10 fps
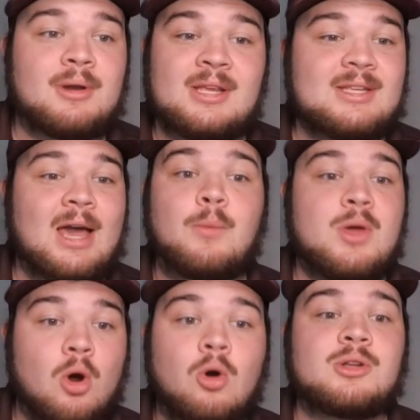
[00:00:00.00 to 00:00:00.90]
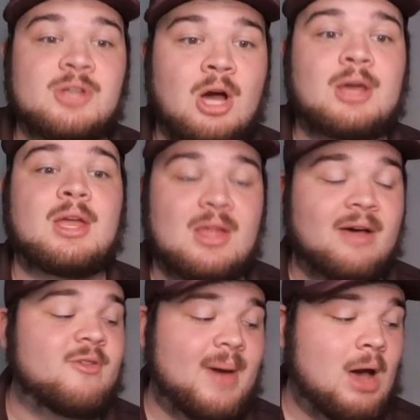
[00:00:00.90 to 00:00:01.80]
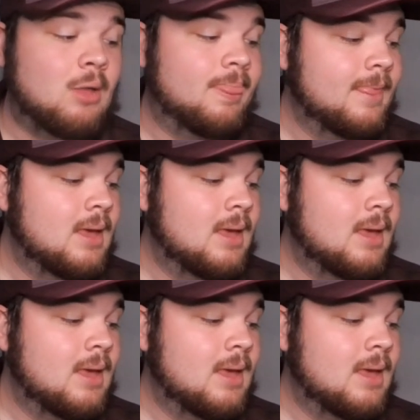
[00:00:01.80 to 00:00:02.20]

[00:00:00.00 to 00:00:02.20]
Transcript: and he's a guy we aren't talking enough about.